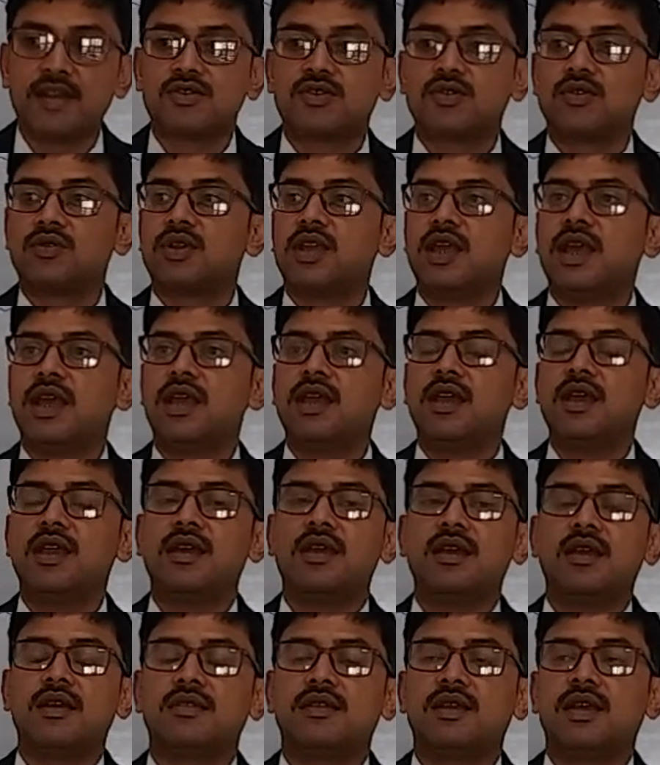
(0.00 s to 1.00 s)
So
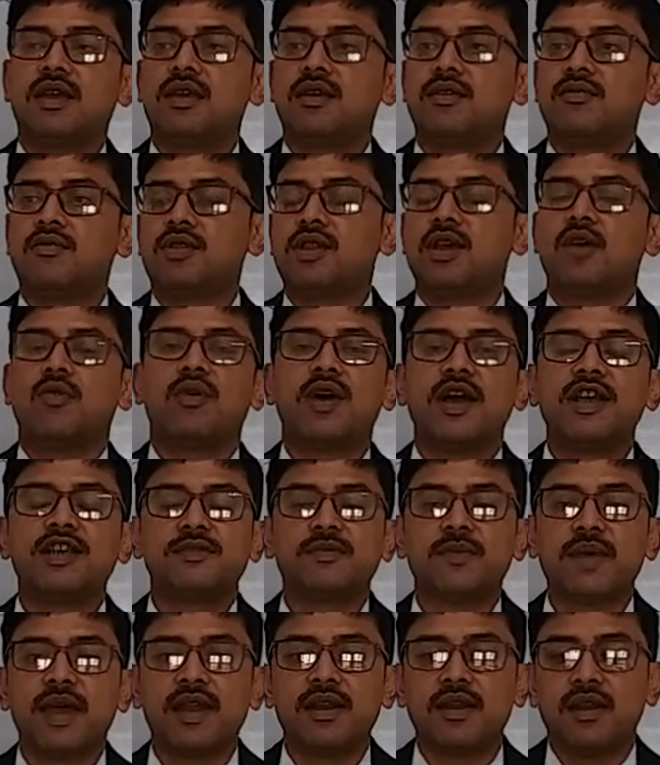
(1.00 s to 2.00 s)
the wise
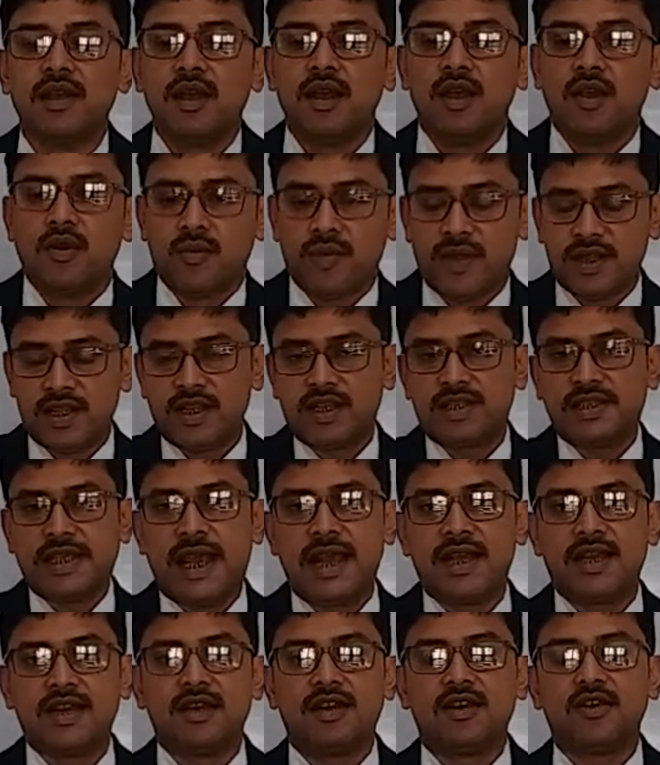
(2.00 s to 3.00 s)
man, when they
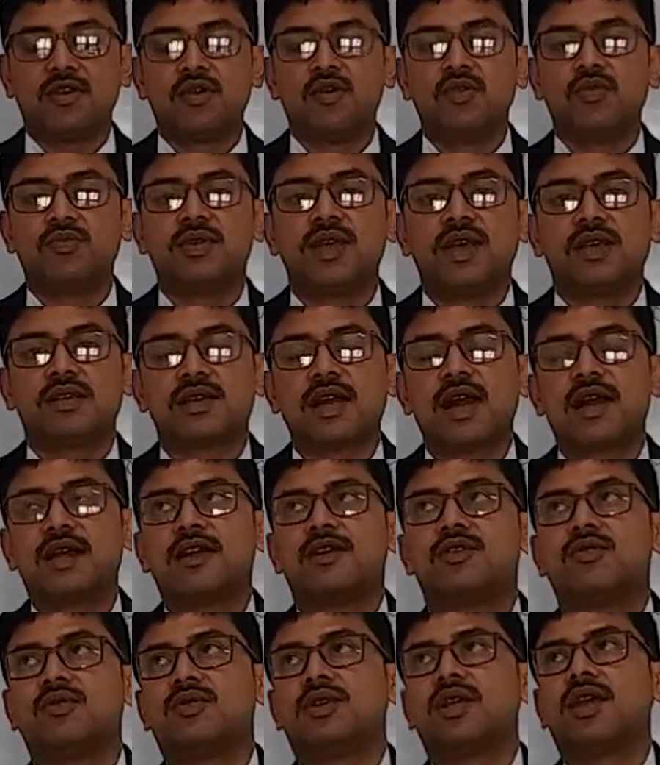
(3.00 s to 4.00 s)
sat in a group, they
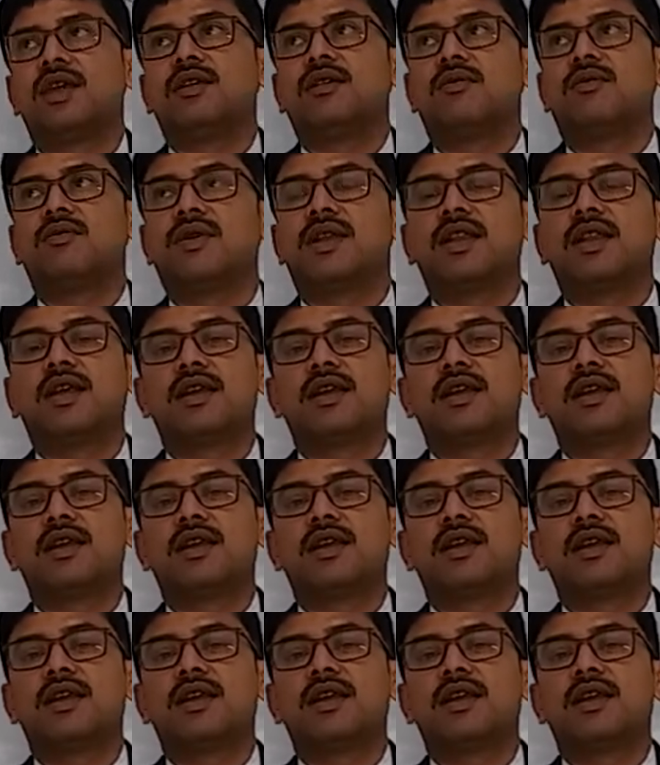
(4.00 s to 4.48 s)
started to think whether